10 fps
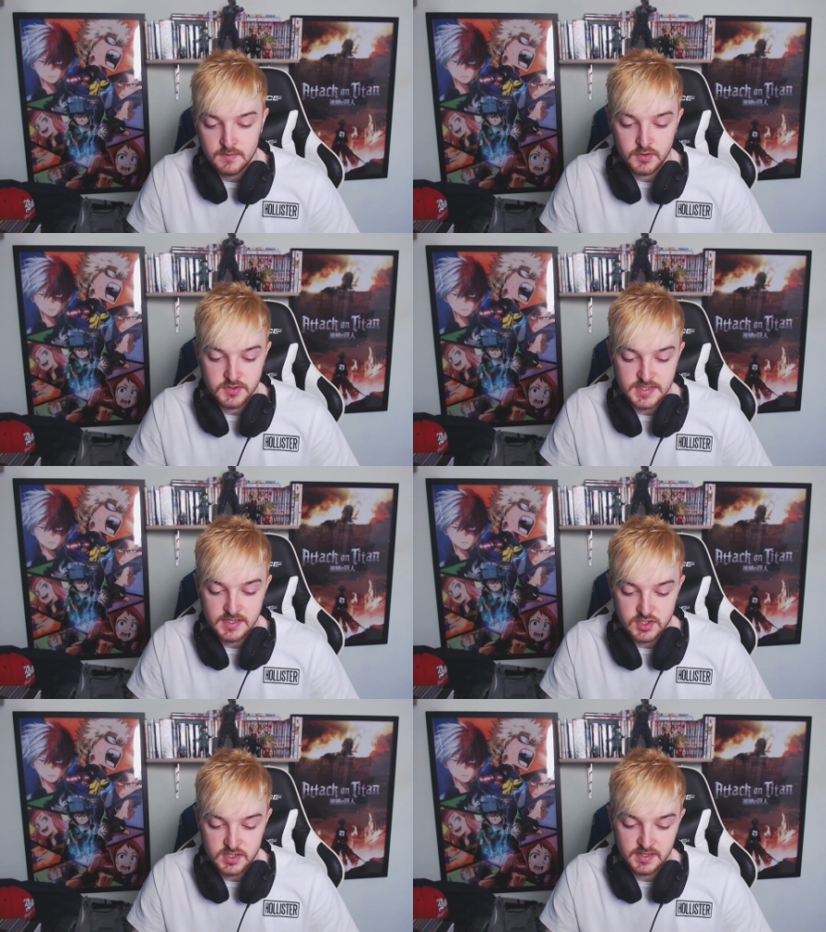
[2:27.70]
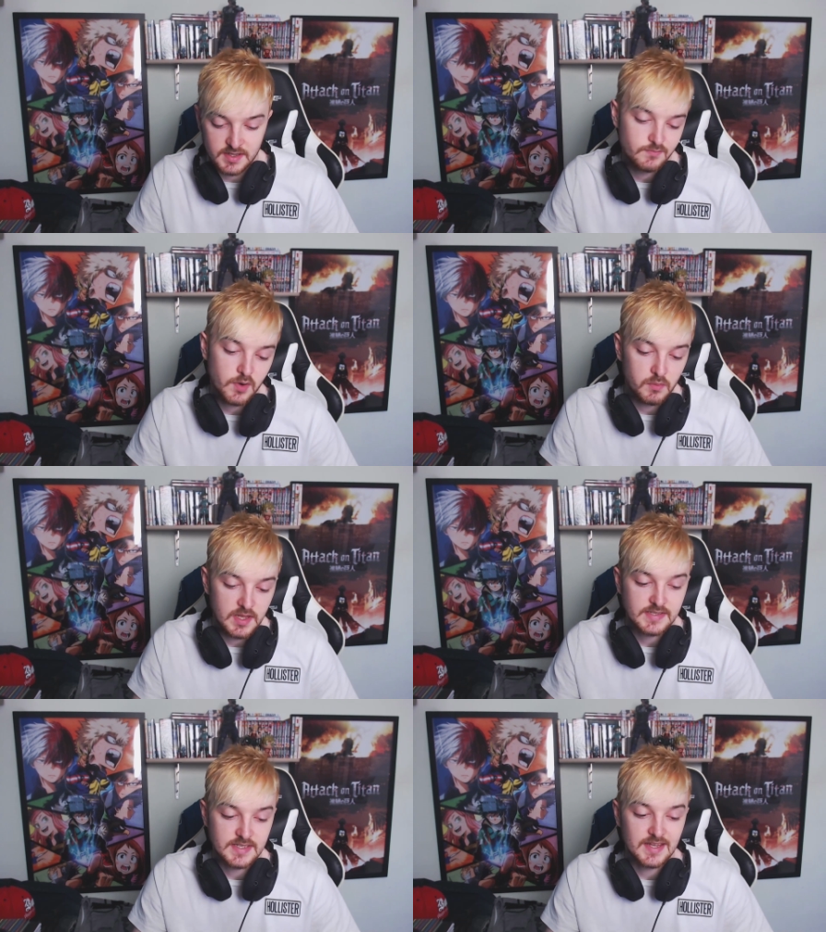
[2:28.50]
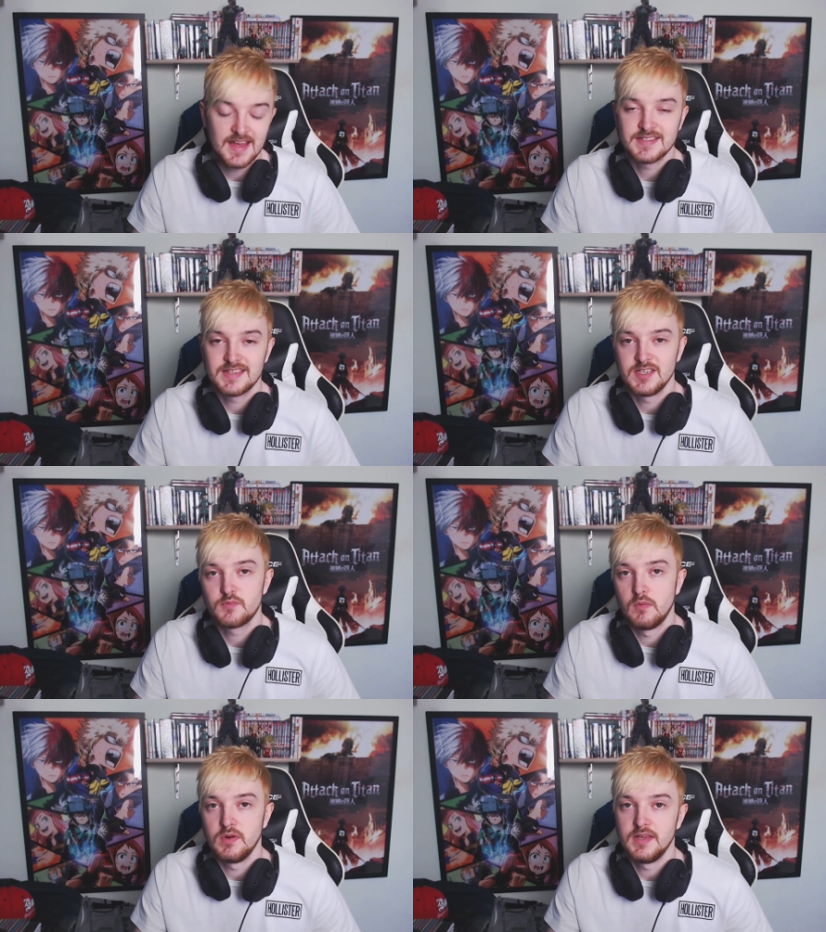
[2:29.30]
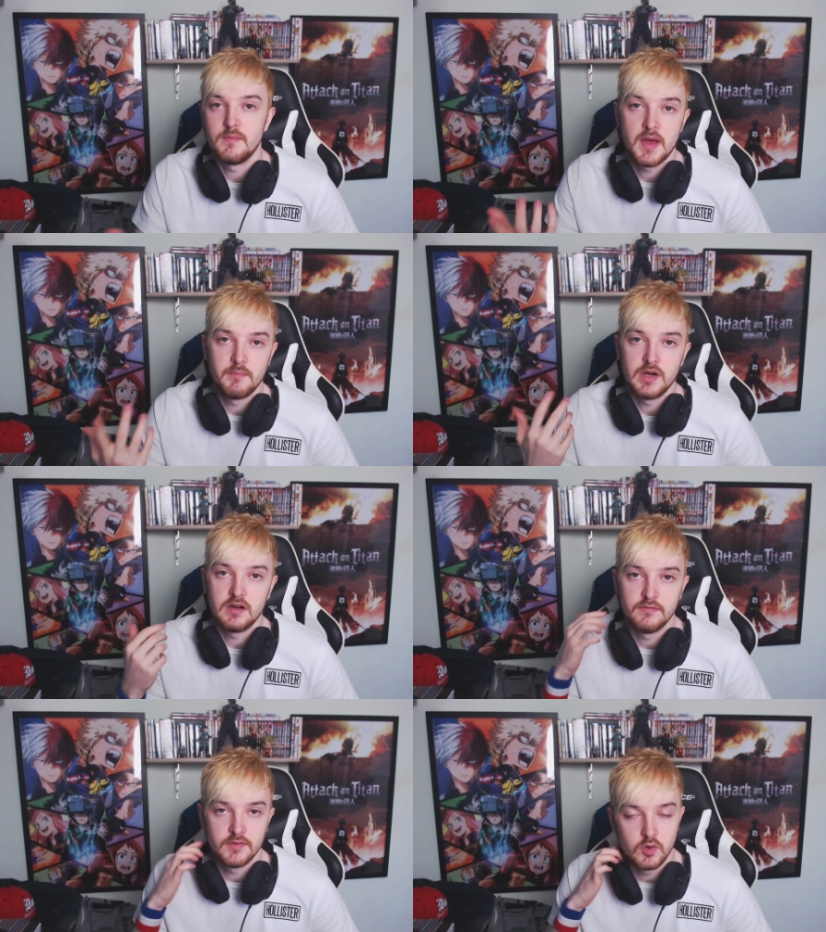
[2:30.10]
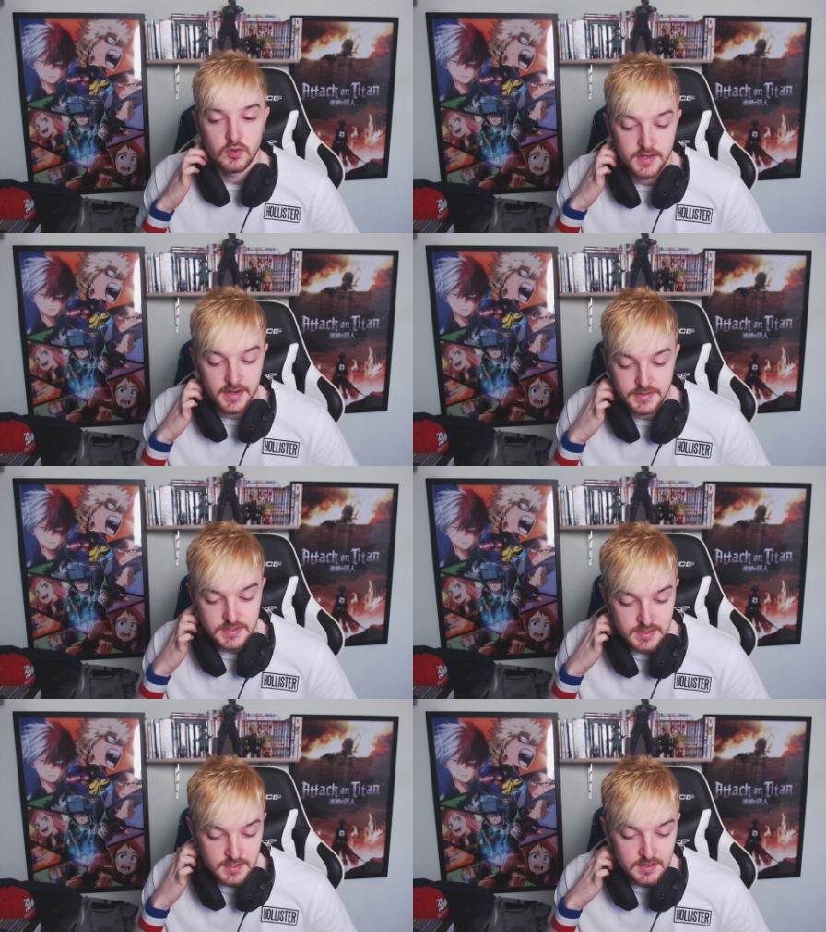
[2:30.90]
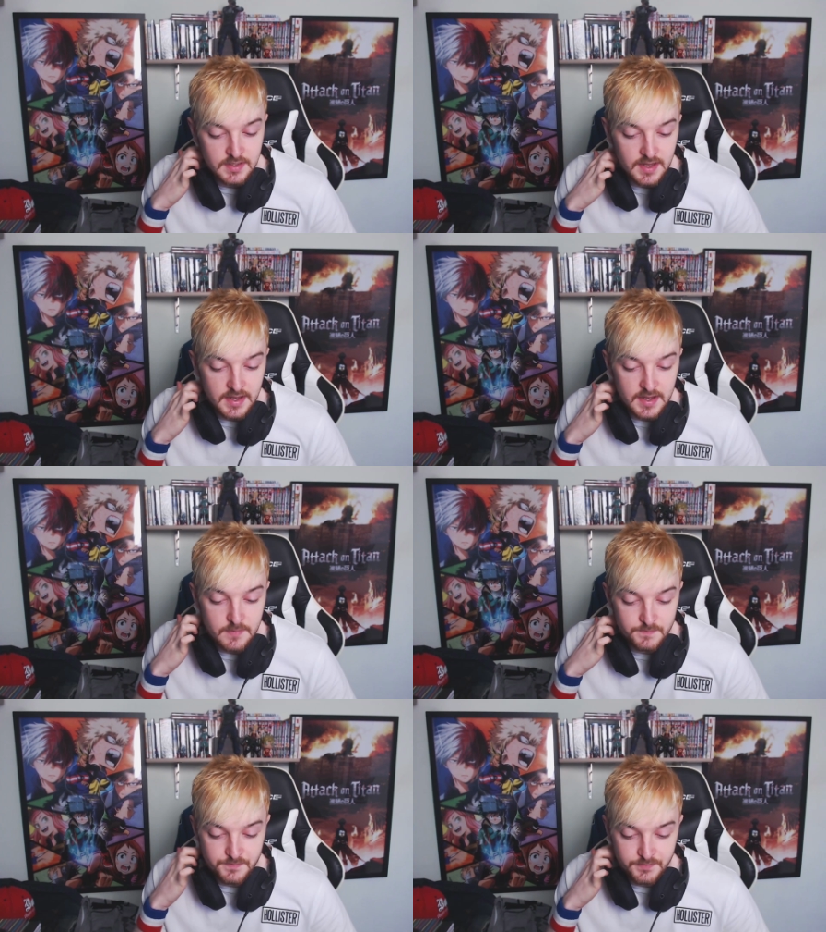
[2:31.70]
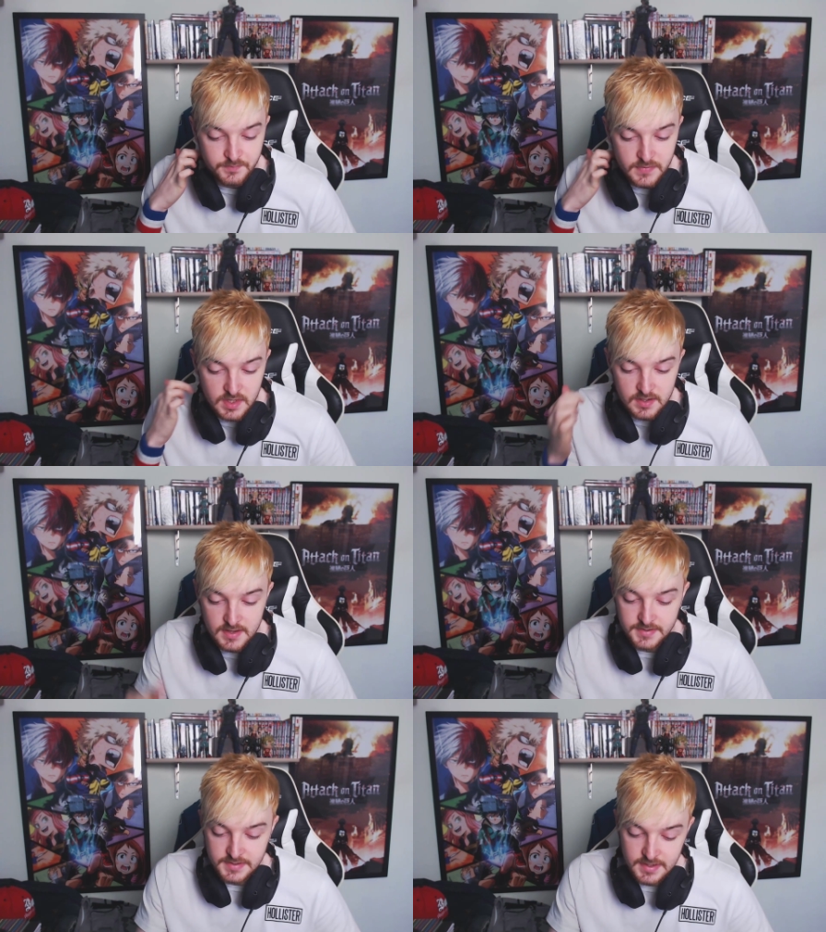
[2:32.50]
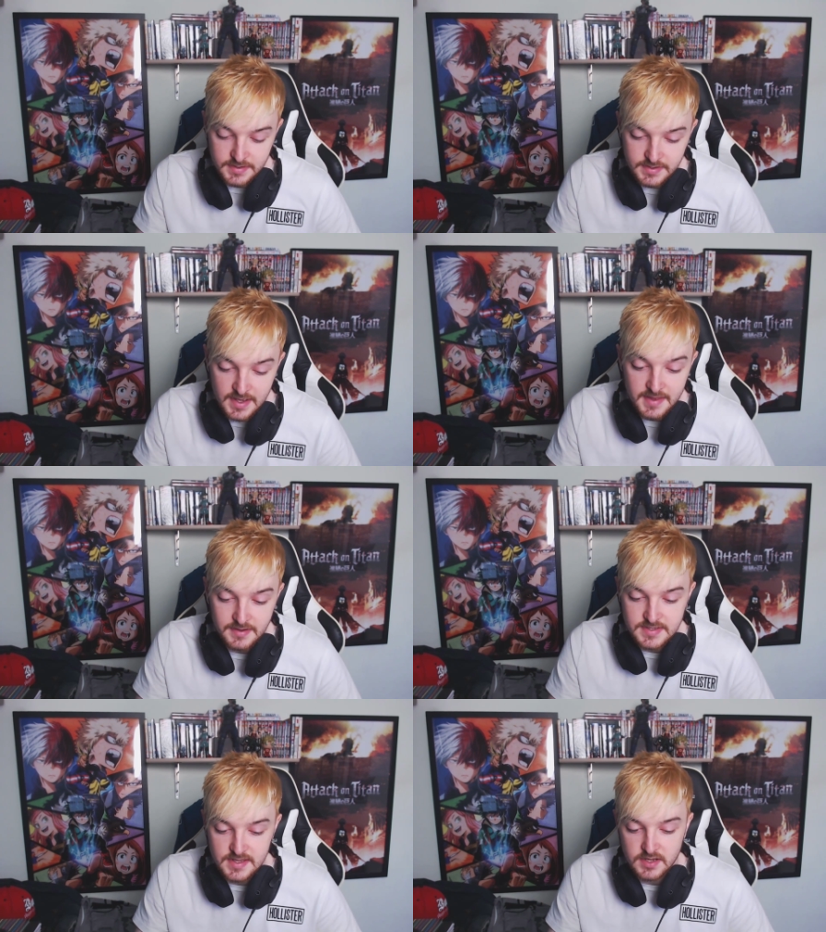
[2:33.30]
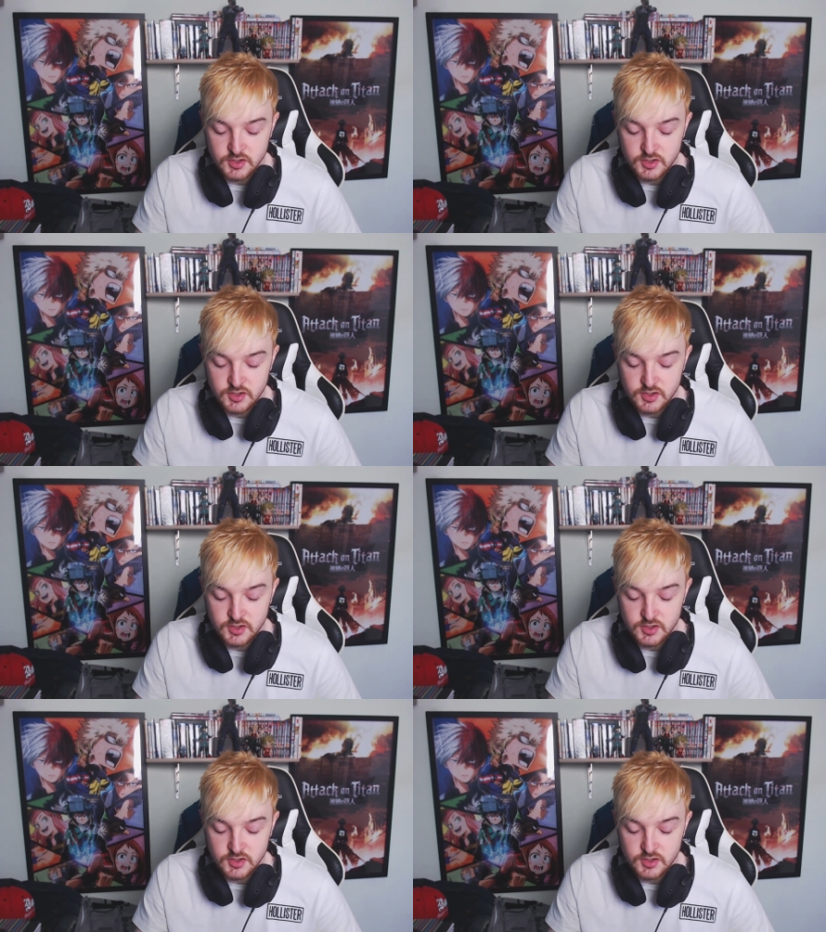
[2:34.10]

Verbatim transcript: but essentially you can probably hazard a guess that he's probably a member of the Holy Knights, um, and and yeah, that's that.